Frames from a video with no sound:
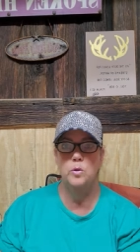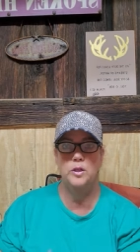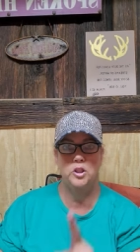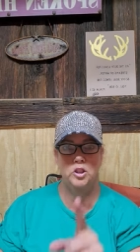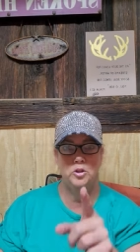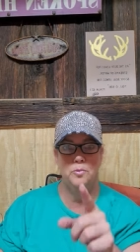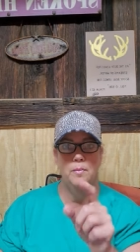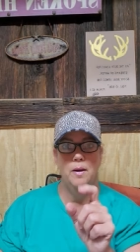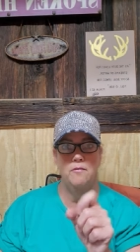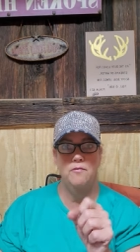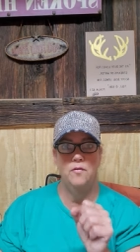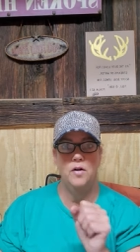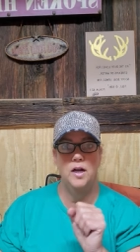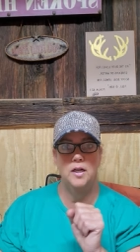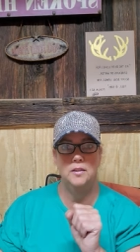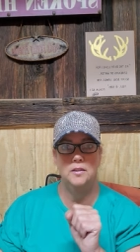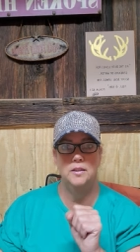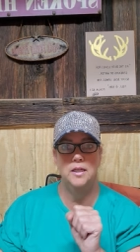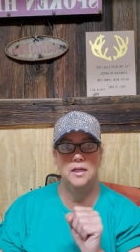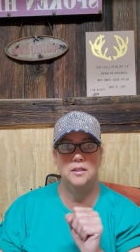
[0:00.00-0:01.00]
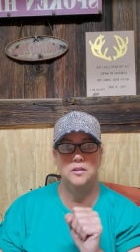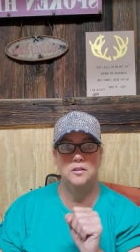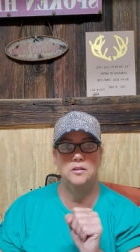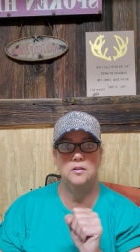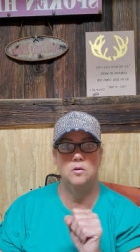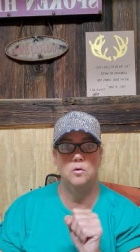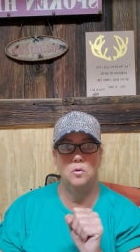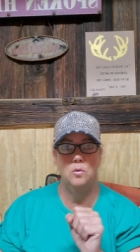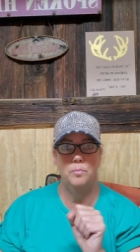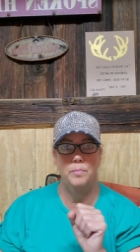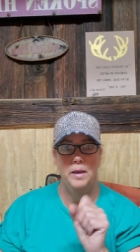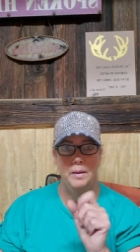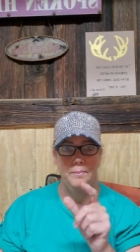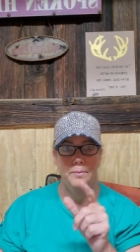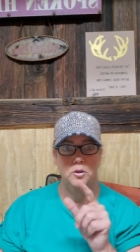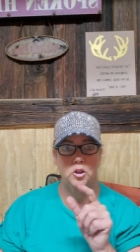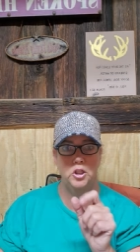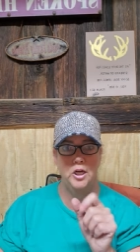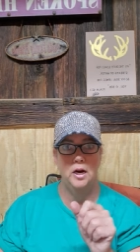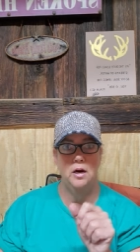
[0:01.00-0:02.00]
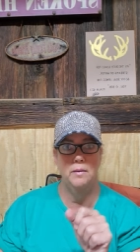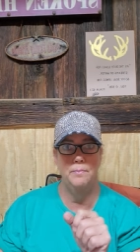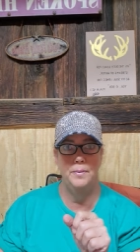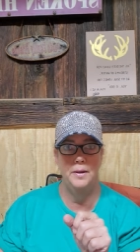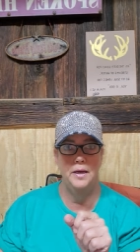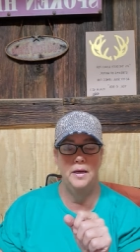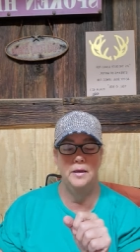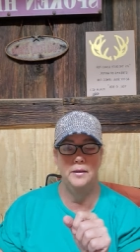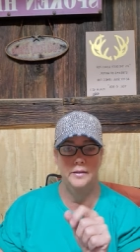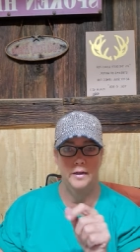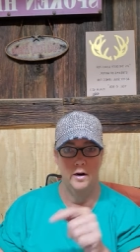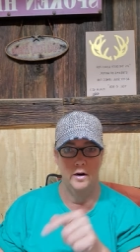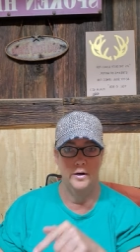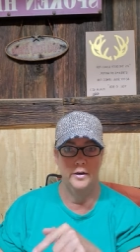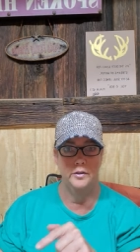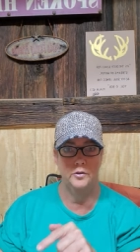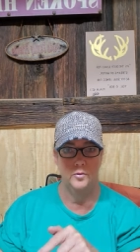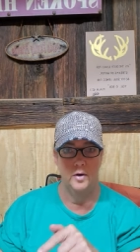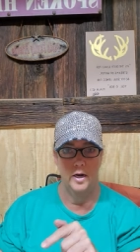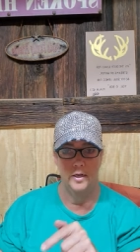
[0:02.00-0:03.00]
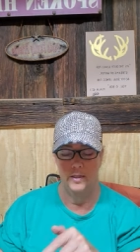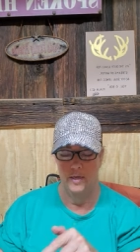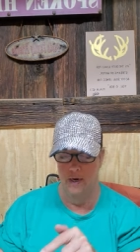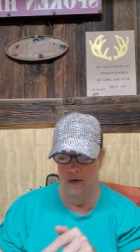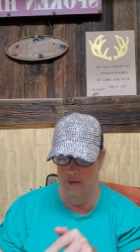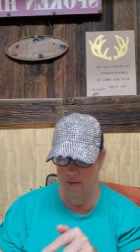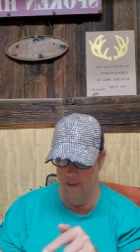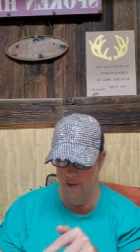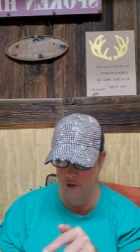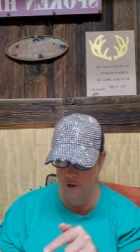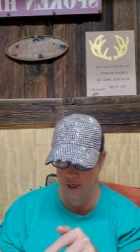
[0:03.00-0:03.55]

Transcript: which my friend says people cherry pick. There it is right there. They're